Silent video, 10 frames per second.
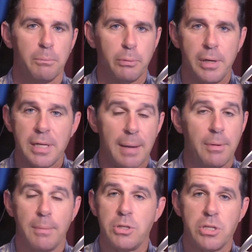priests.
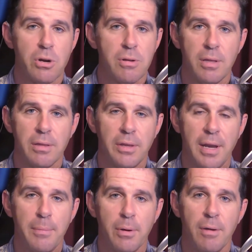I'm sure the
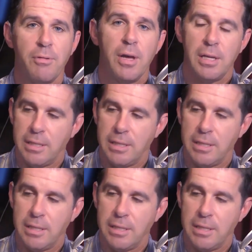number of,